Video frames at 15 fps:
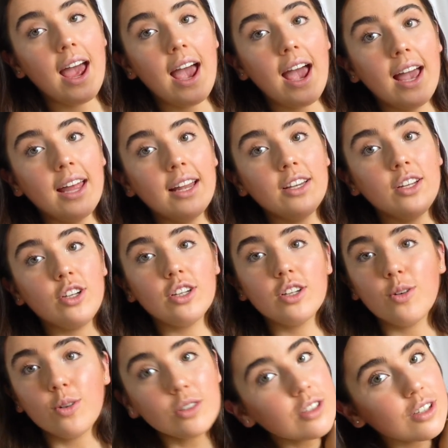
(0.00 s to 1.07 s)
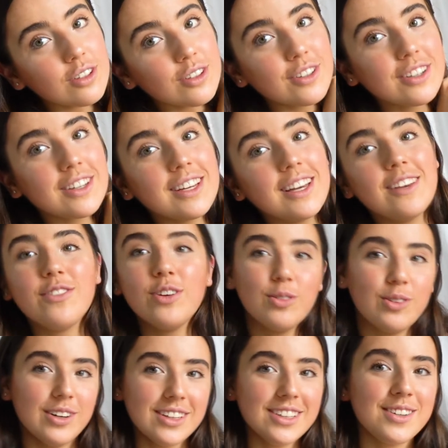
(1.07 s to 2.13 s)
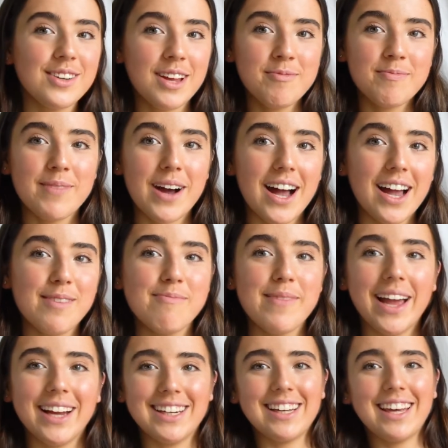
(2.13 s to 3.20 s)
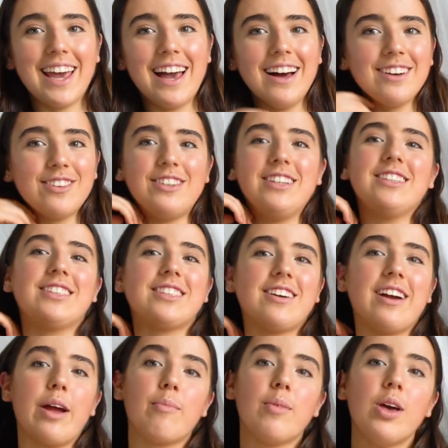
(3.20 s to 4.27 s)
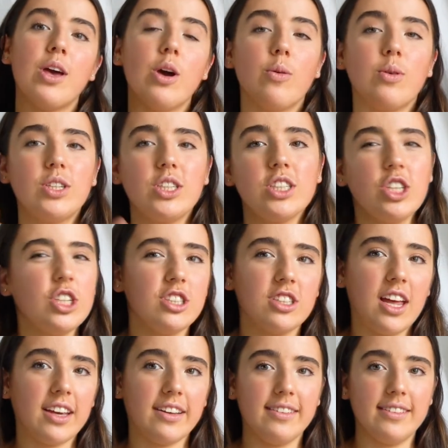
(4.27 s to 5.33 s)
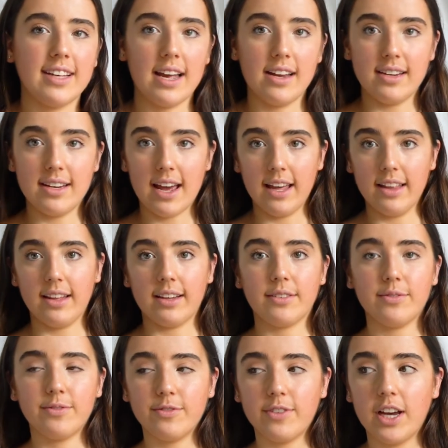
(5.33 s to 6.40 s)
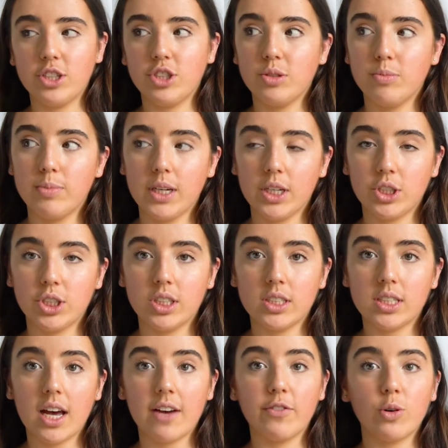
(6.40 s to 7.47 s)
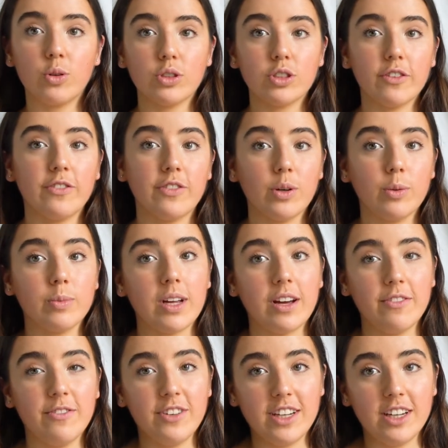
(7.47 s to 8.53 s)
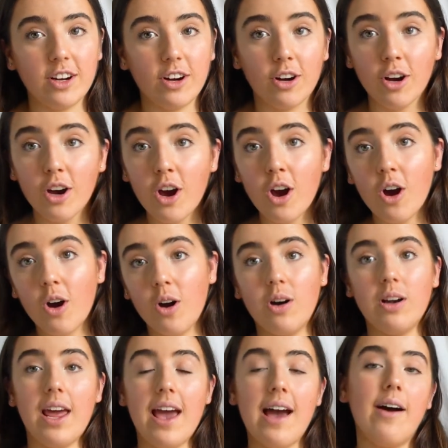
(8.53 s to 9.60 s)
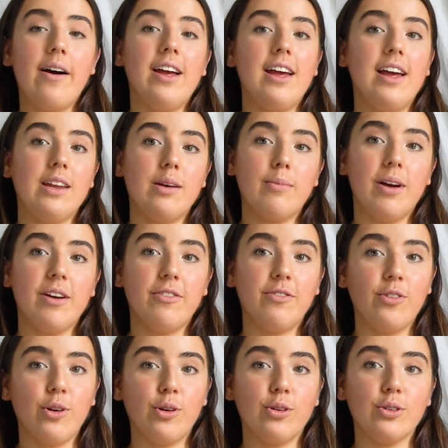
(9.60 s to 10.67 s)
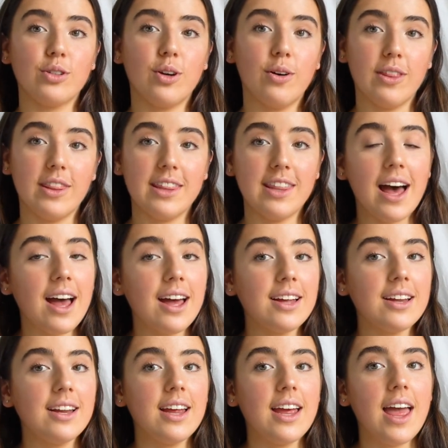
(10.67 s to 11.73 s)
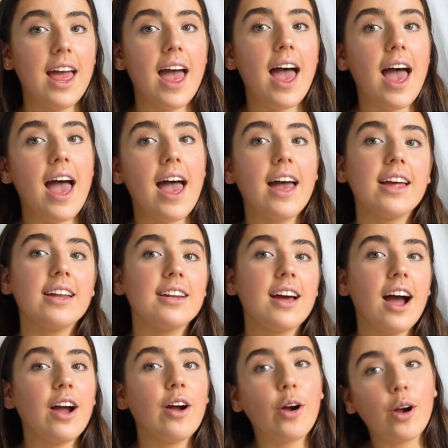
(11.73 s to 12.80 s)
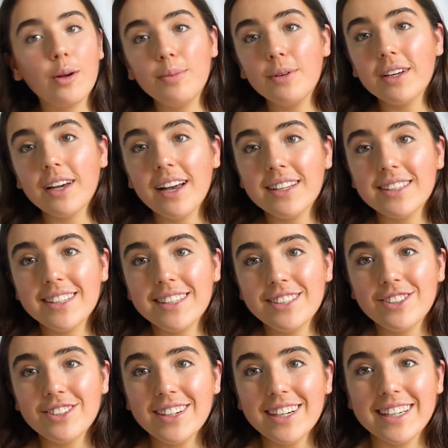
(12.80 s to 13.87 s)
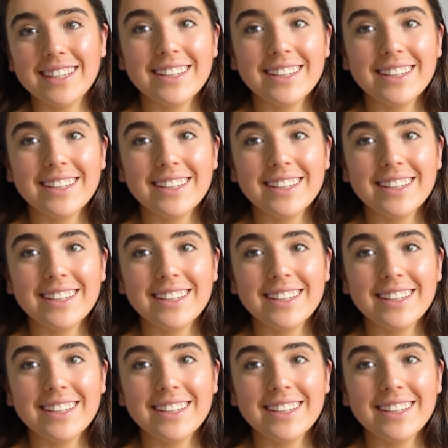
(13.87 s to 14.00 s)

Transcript: and you can also look, if you want, at my main account on Instagram, which is just like day-to-day like fashion pictures. I've also filmed a video on how I edit my photos on that, and I hope you guys enjoy.